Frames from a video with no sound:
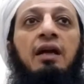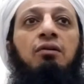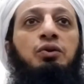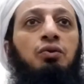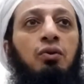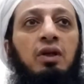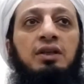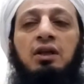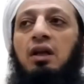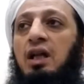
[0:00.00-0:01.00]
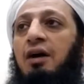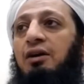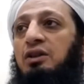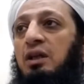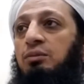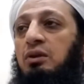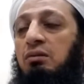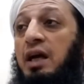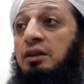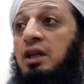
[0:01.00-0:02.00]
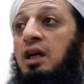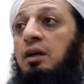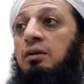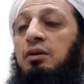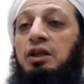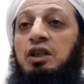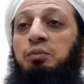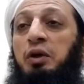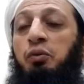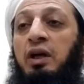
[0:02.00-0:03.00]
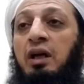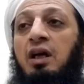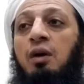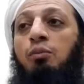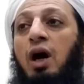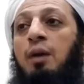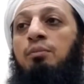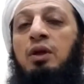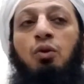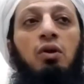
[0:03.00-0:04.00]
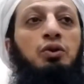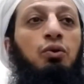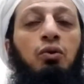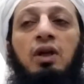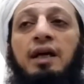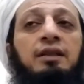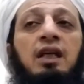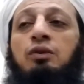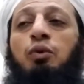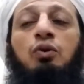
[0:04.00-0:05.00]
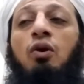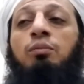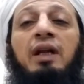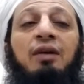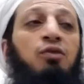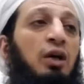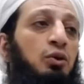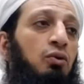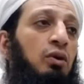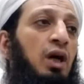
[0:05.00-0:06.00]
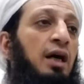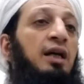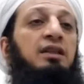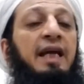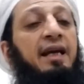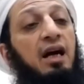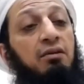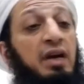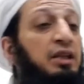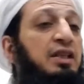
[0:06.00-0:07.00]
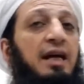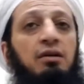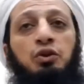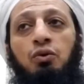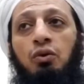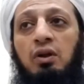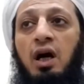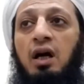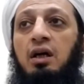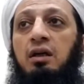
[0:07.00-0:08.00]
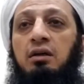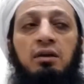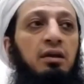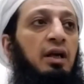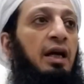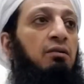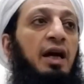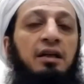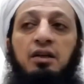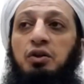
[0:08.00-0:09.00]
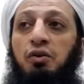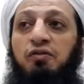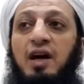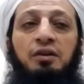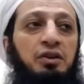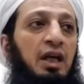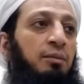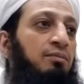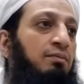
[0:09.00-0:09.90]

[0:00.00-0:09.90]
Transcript: Rasulullah sallallahu alaihi wasallam writes, this is between Muhammadur Rasulullah. He says, we don't believe Rasulullah. Take, erase that Rasulullah and write your father's name.